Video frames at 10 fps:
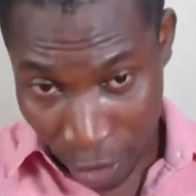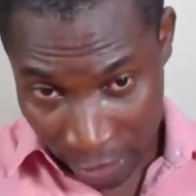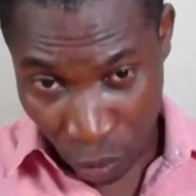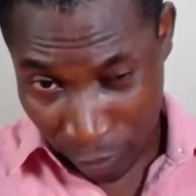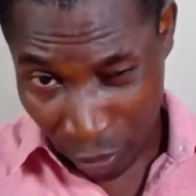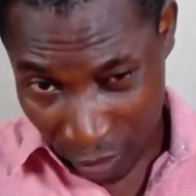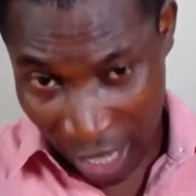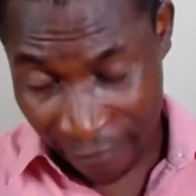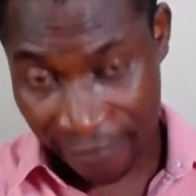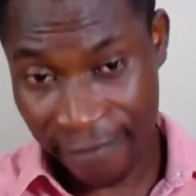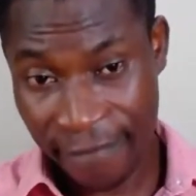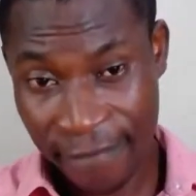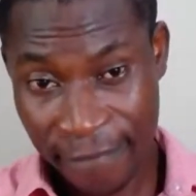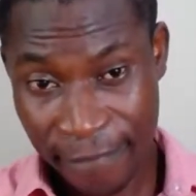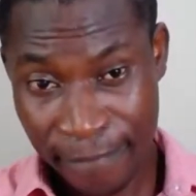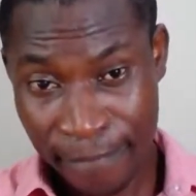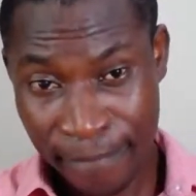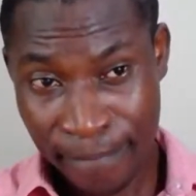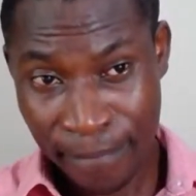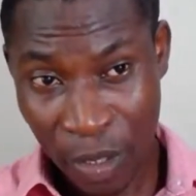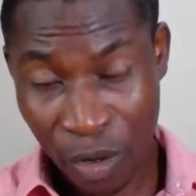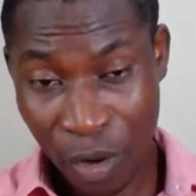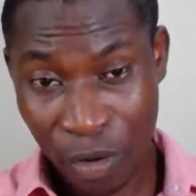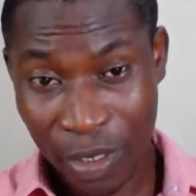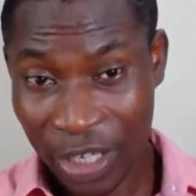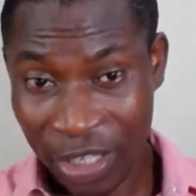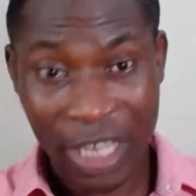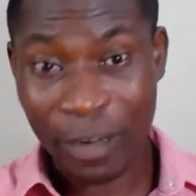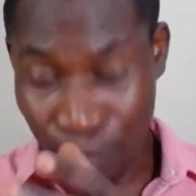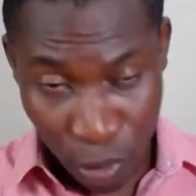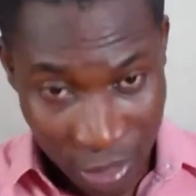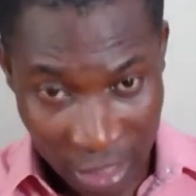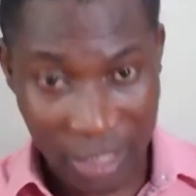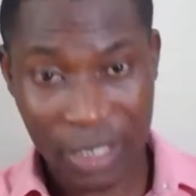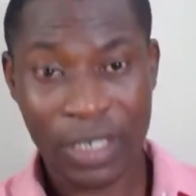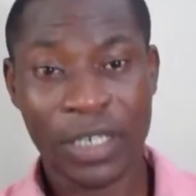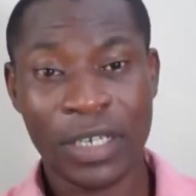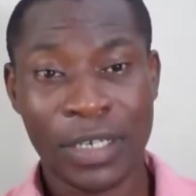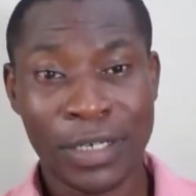honest with yourself. You know, it's just that the process,